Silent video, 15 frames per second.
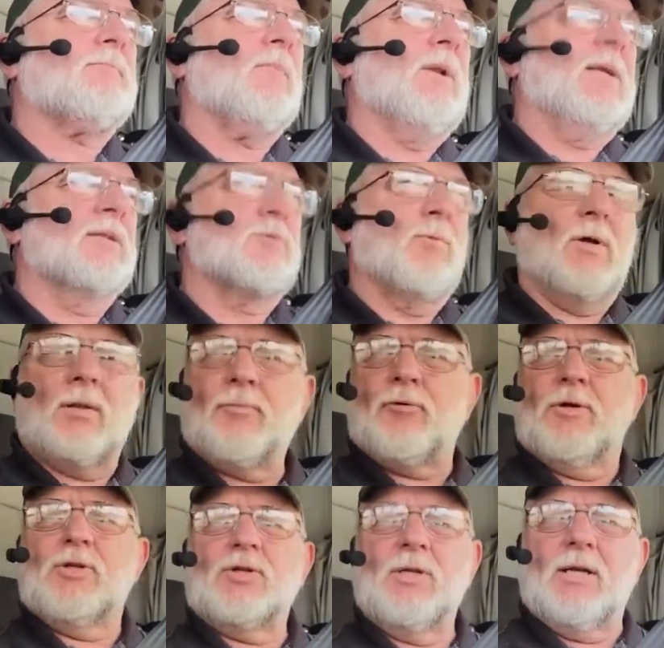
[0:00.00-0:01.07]
That's well
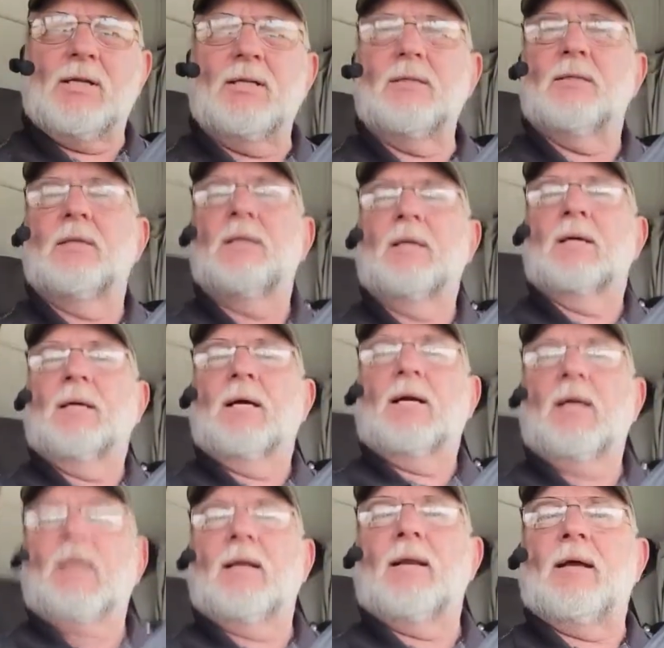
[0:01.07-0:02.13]
appreciated.
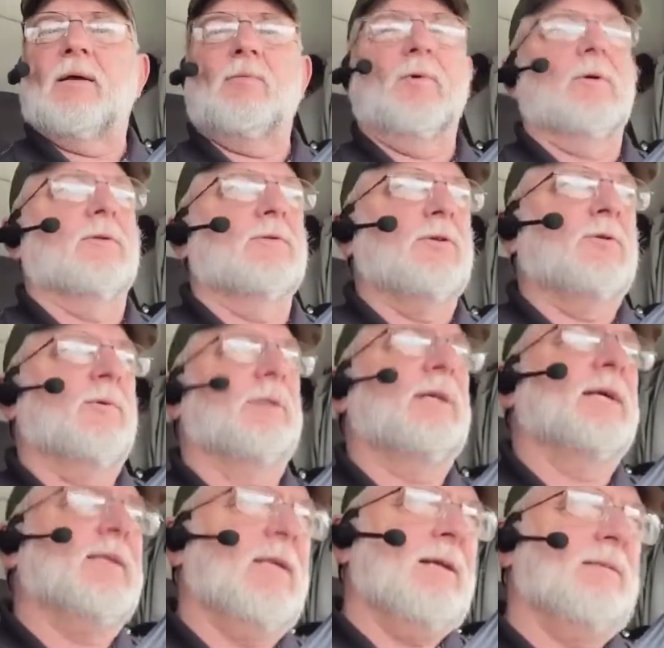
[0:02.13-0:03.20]
And I will do what I
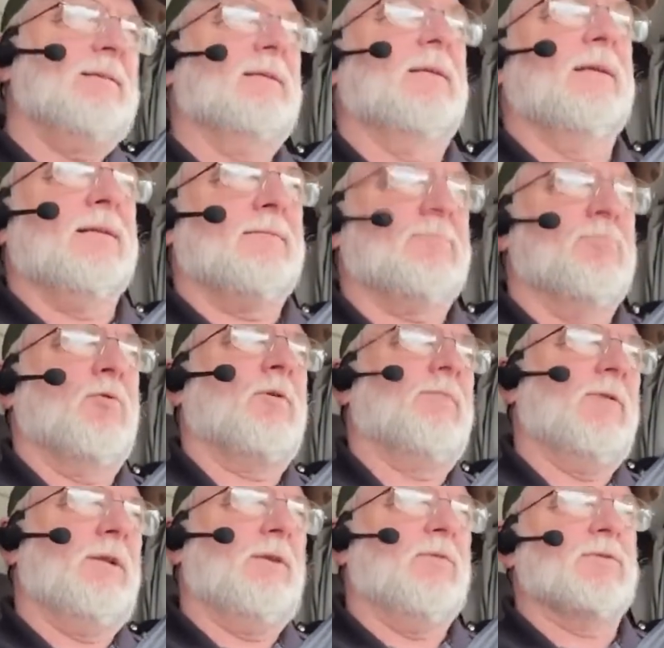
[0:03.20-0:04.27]
can to get more
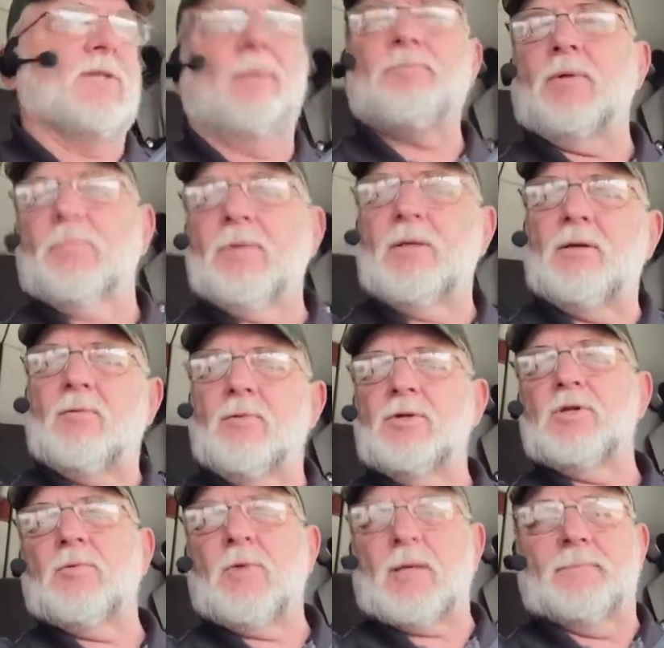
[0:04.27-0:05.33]
videos up. Let me know
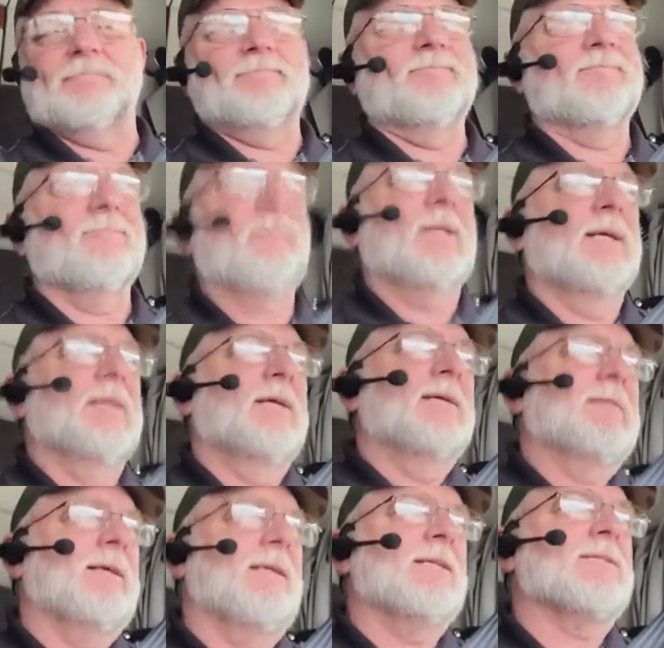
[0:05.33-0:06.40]
what you want.
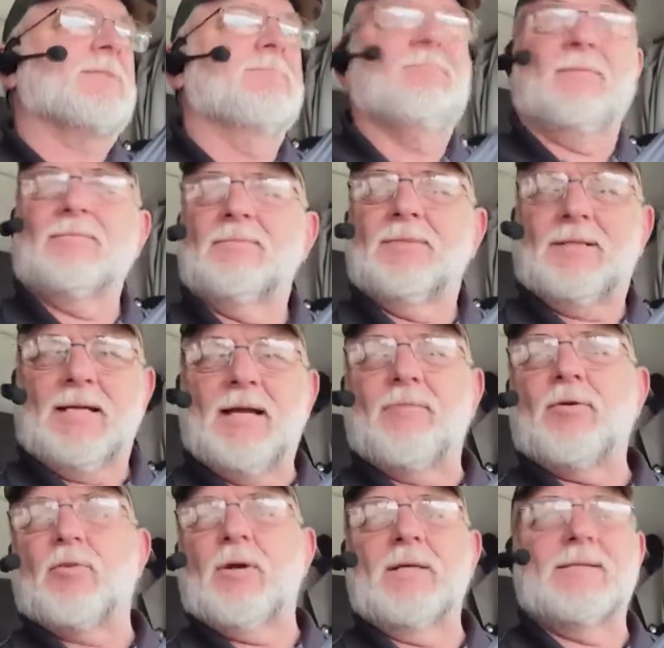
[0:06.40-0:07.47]
Thanks. Have a
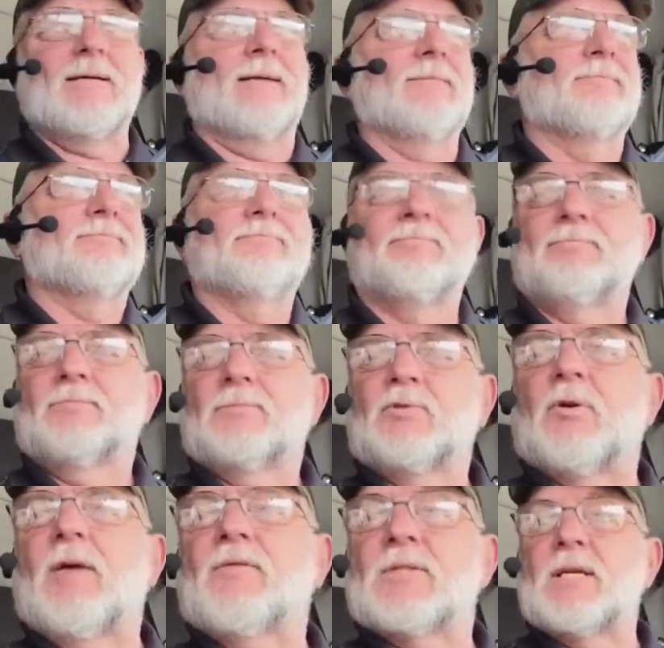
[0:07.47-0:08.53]
great day.
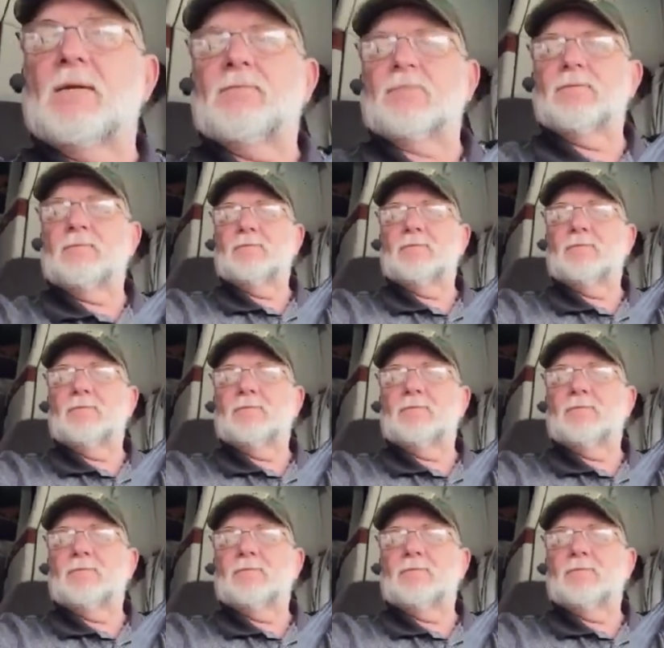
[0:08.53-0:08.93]
Drive safe.